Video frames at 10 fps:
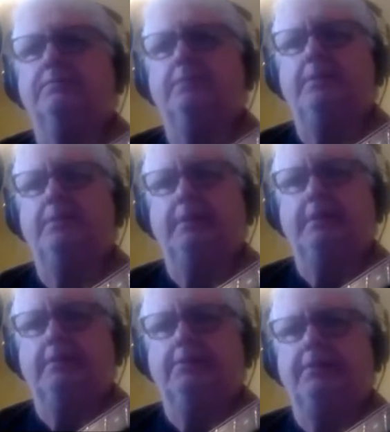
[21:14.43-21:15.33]
and
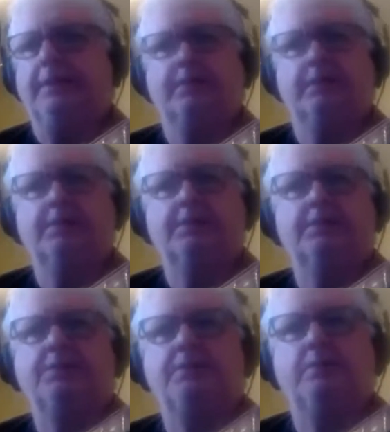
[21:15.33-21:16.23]
things to
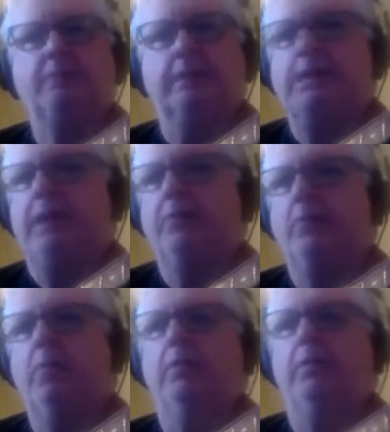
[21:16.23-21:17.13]
listen to and a
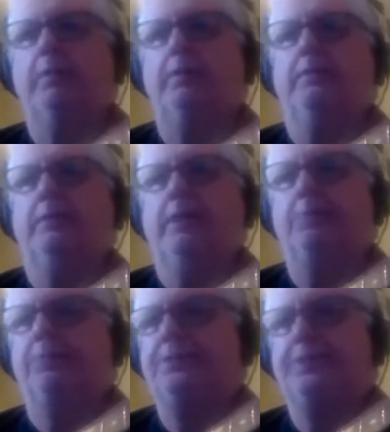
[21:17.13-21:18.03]
kind word.
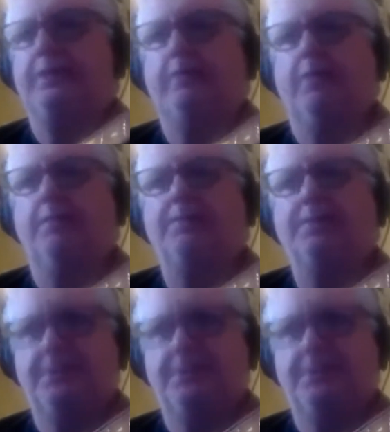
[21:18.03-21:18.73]
And I appreciate all the